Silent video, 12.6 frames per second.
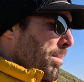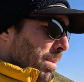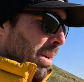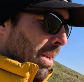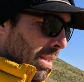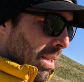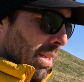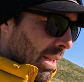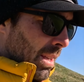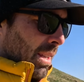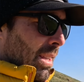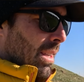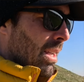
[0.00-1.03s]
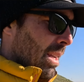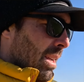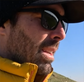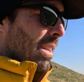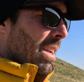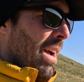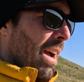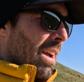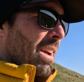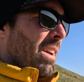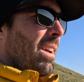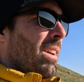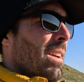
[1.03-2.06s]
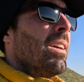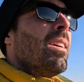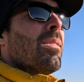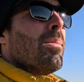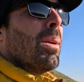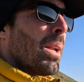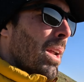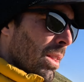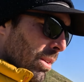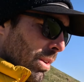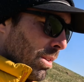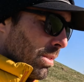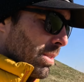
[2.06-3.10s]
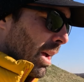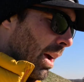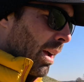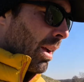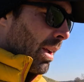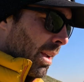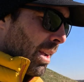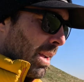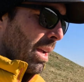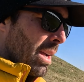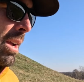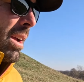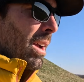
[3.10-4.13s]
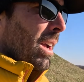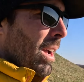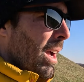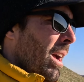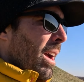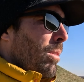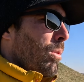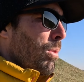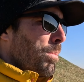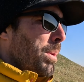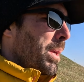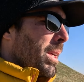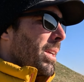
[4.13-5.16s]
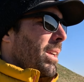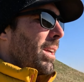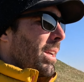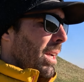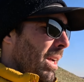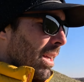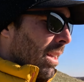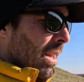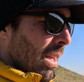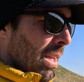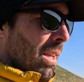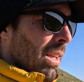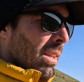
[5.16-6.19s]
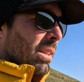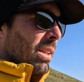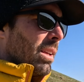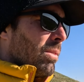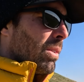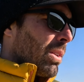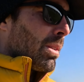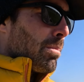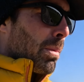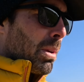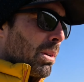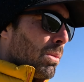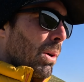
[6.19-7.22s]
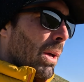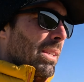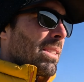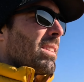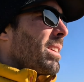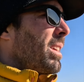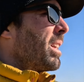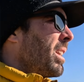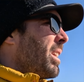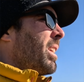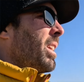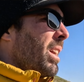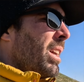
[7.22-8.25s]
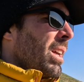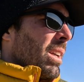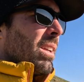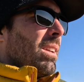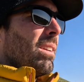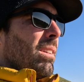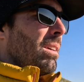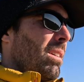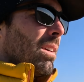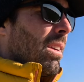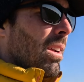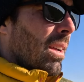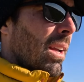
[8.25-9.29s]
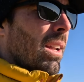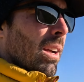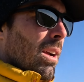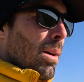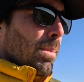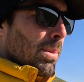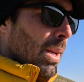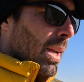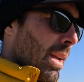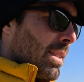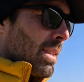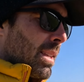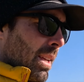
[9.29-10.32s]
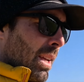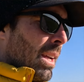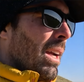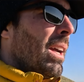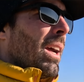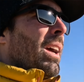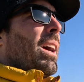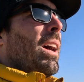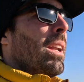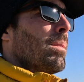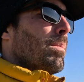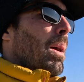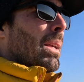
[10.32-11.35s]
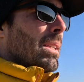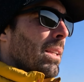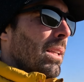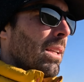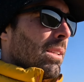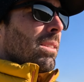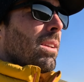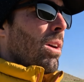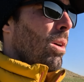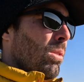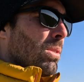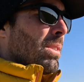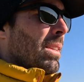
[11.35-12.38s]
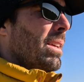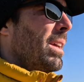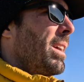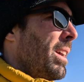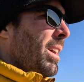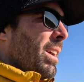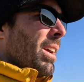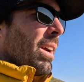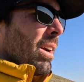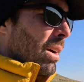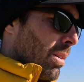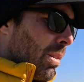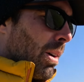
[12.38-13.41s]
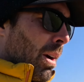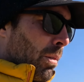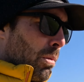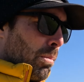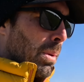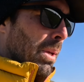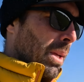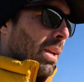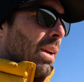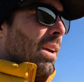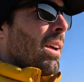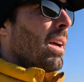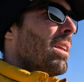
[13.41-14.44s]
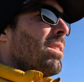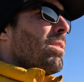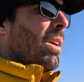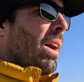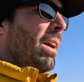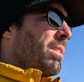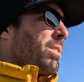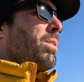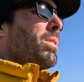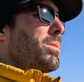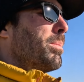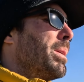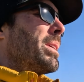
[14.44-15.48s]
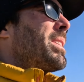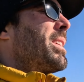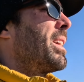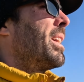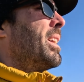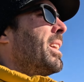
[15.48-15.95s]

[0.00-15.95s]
But yeah, but in other news, I will be leaving the Middle West here in a couple days, heading back to the East Coast, where I will be throughout Christmas.